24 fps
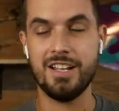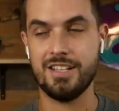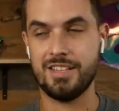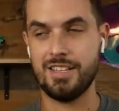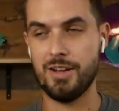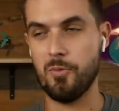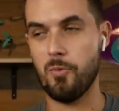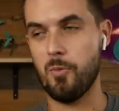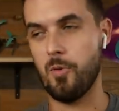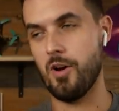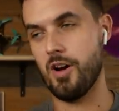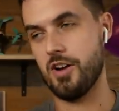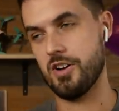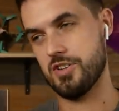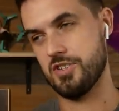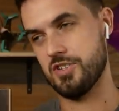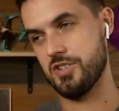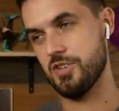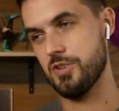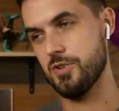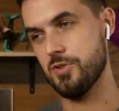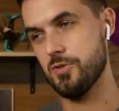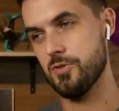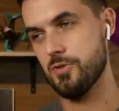that want
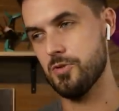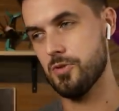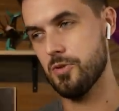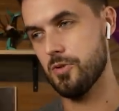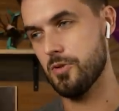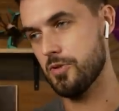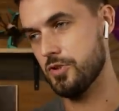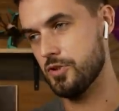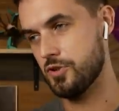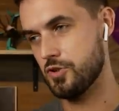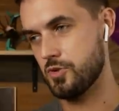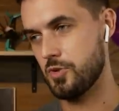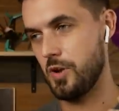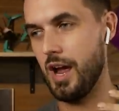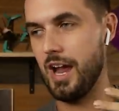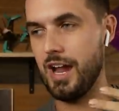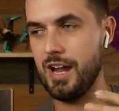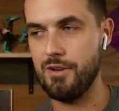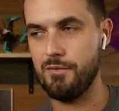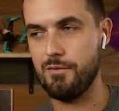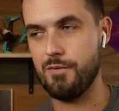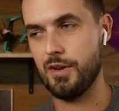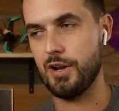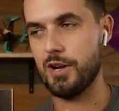to try
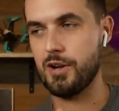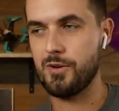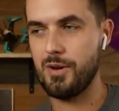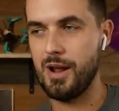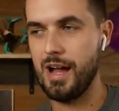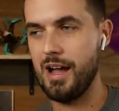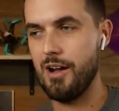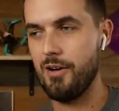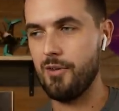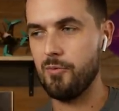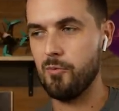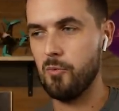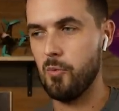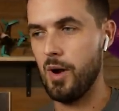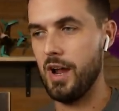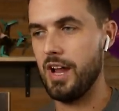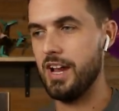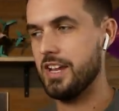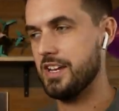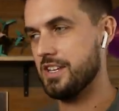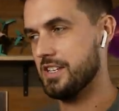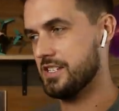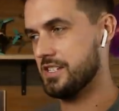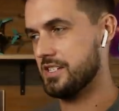and figure out
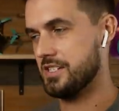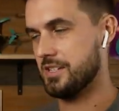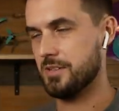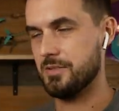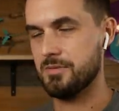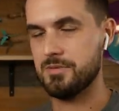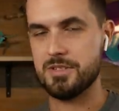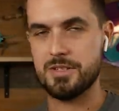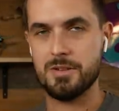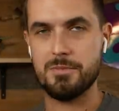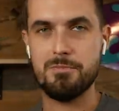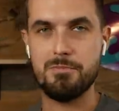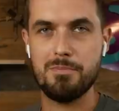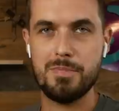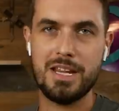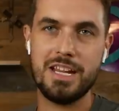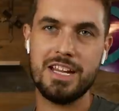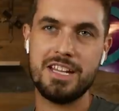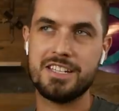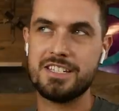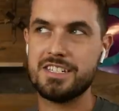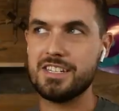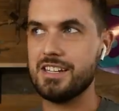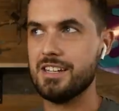ways to, to
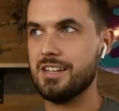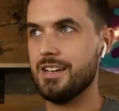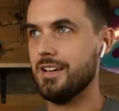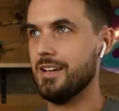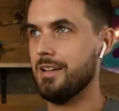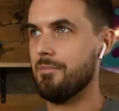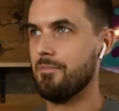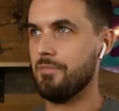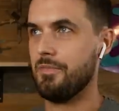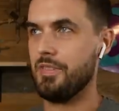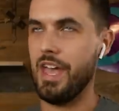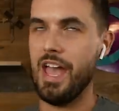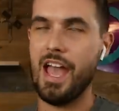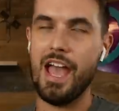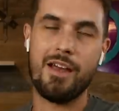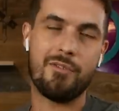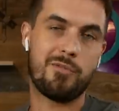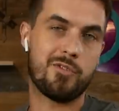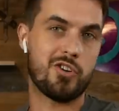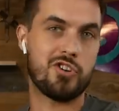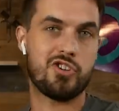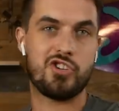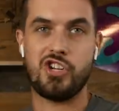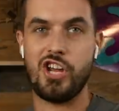meet the
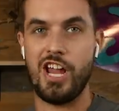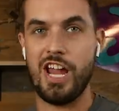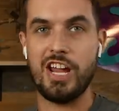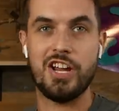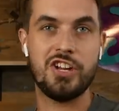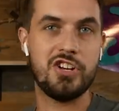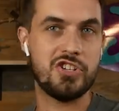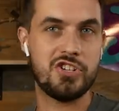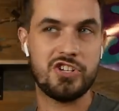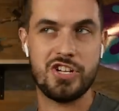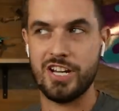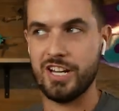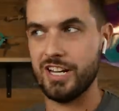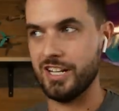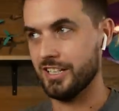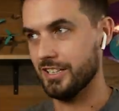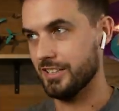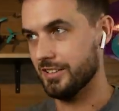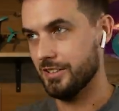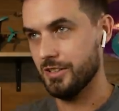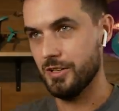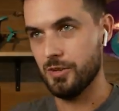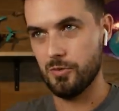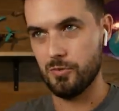
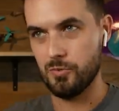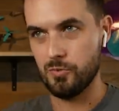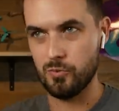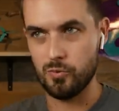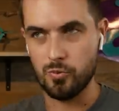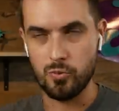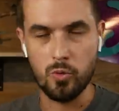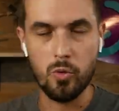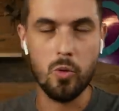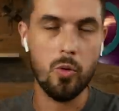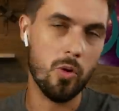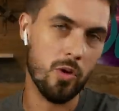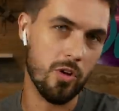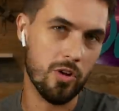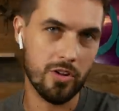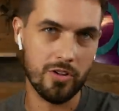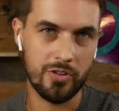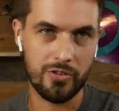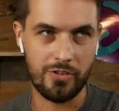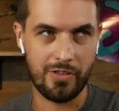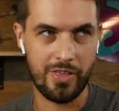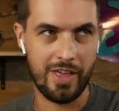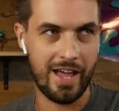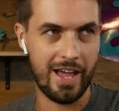ever-changing
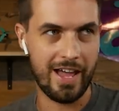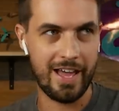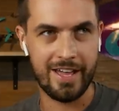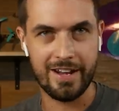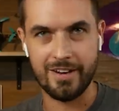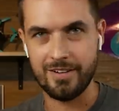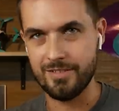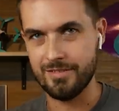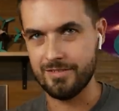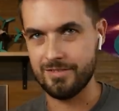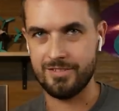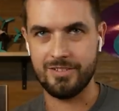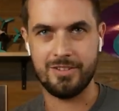rules that,